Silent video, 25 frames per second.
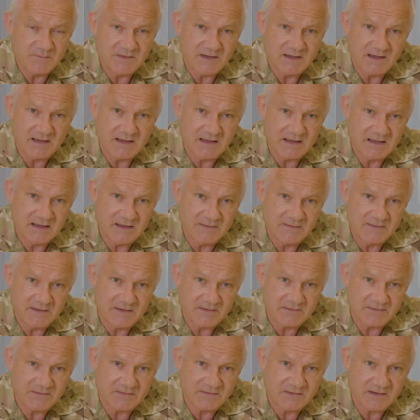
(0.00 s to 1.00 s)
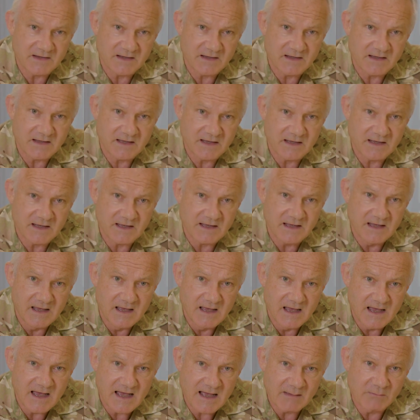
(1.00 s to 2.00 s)
in this
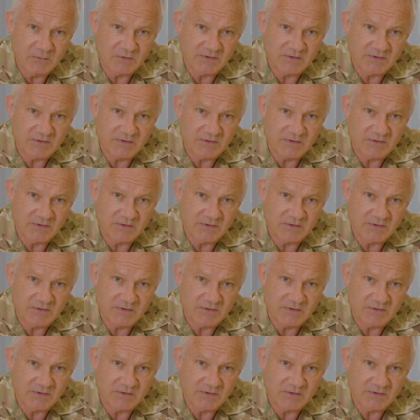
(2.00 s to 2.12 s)
and